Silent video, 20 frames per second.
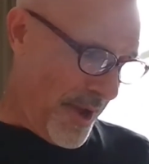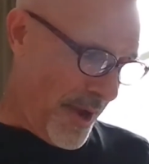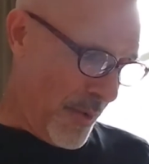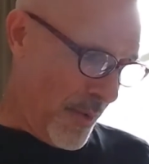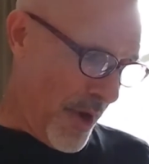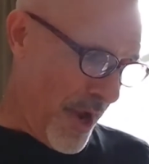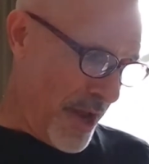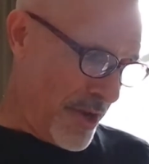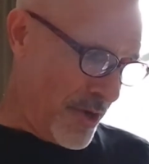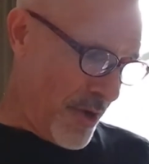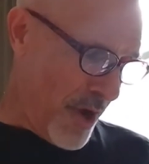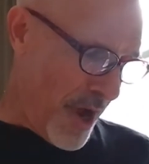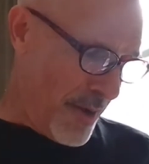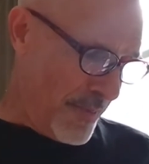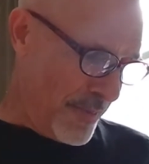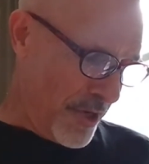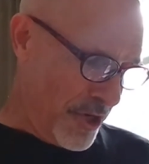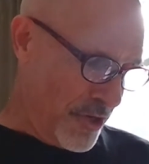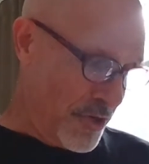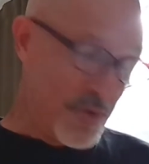I'm
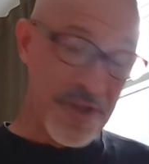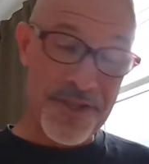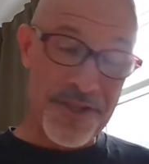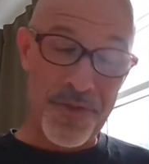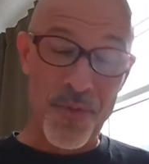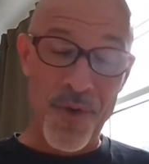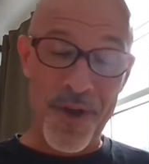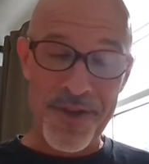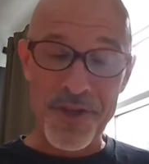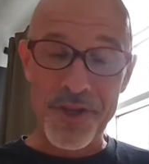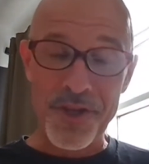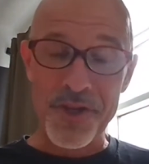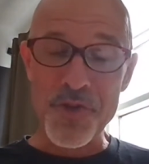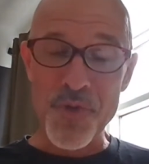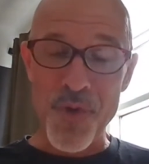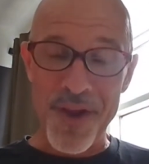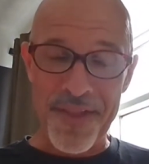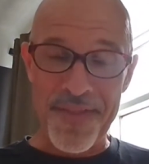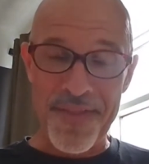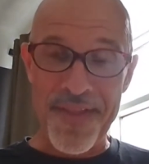going to do this in one. You're going to do
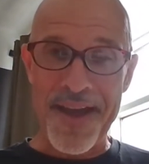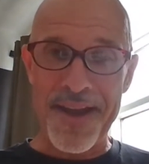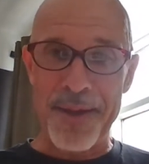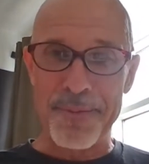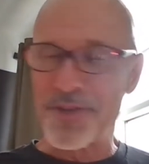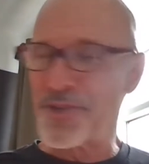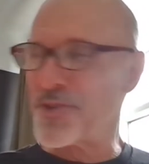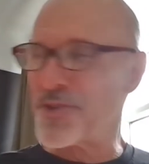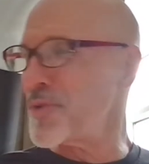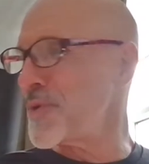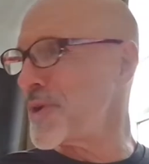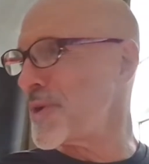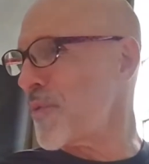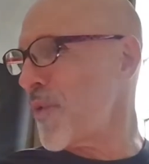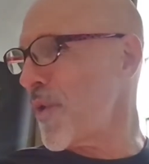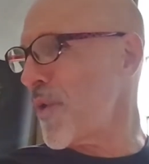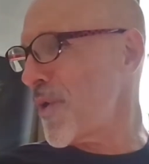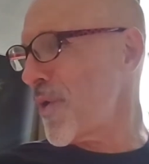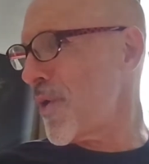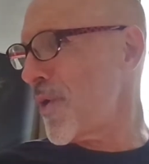all of that, and I'm going to do it.
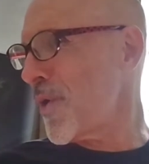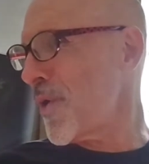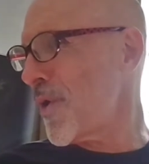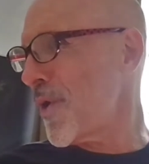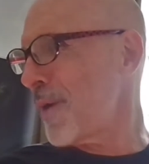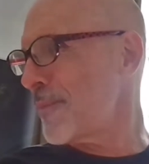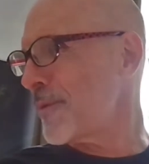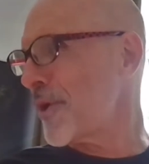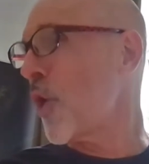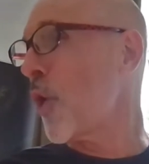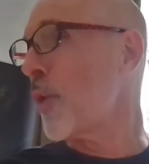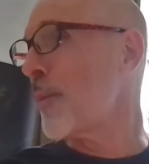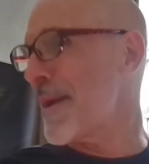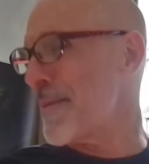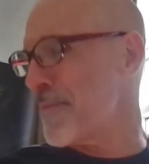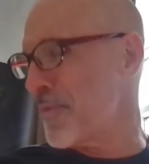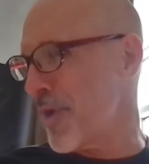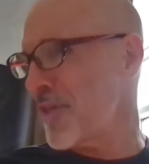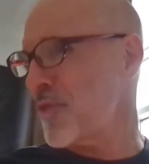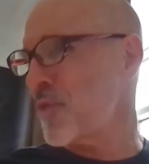I'm going to hold my
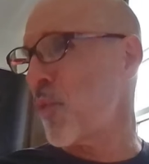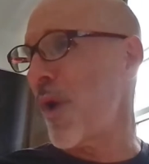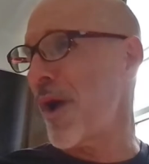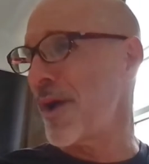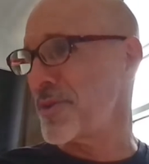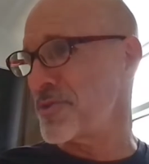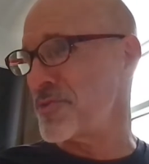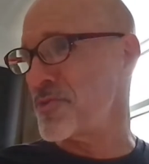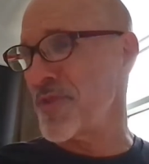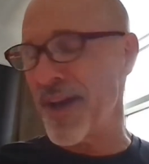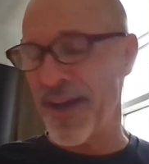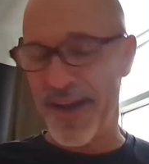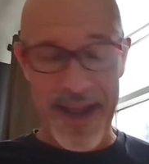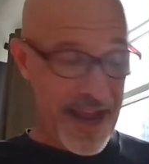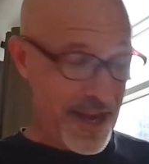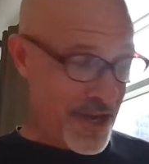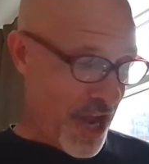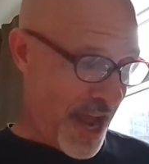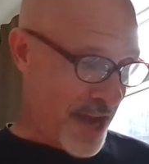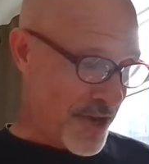breath while you do that,
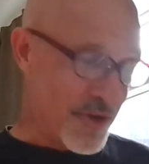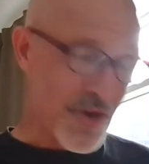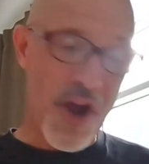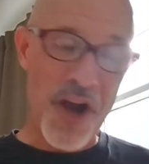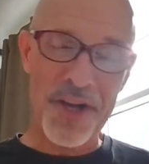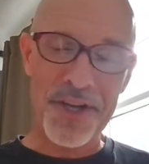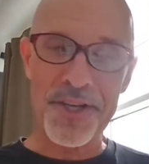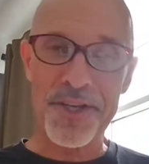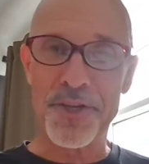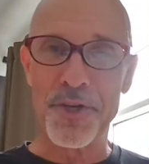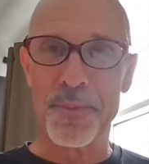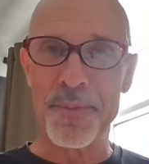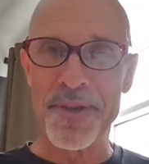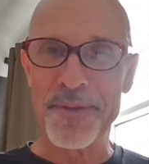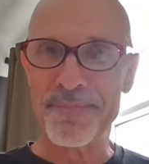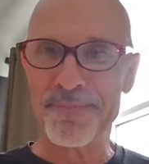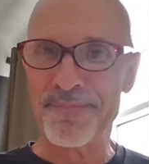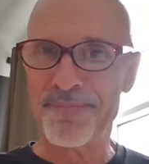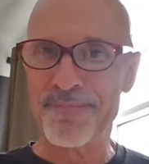and you're not going to kill me.